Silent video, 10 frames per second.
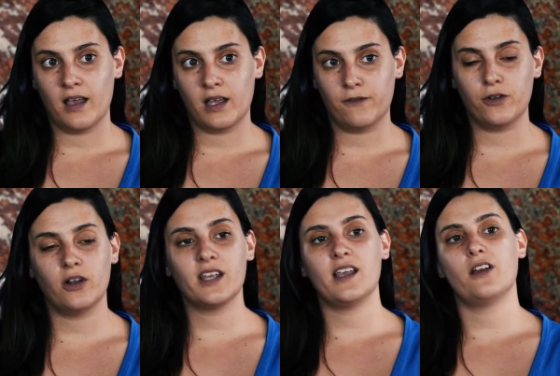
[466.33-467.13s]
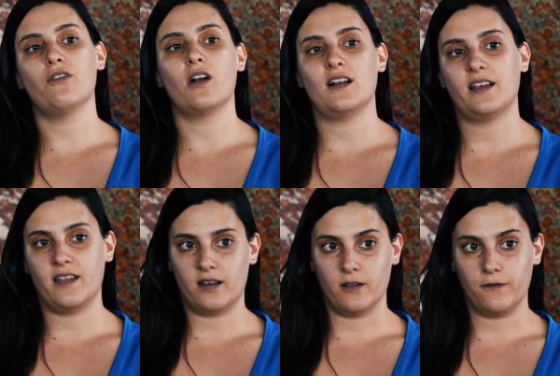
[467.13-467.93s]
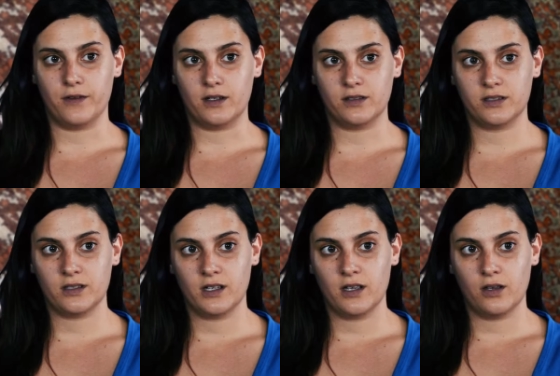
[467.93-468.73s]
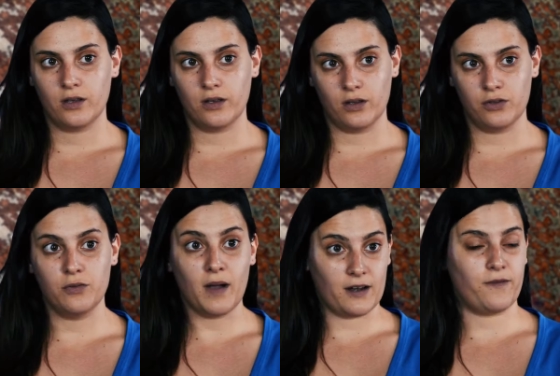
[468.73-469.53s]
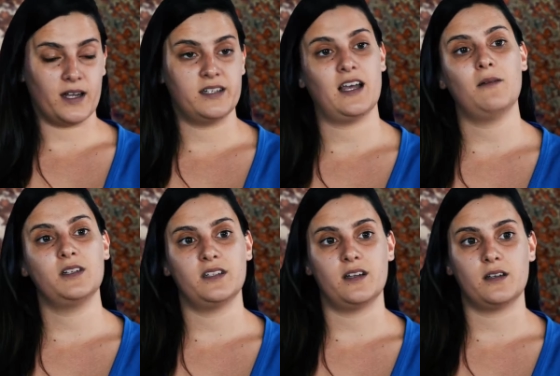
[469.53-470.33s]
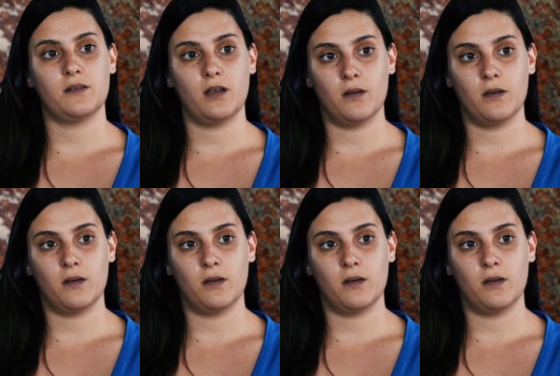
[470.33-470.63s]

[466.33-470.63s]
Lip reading: If you're looking at a rock like that in the field, you might find a diamond in it.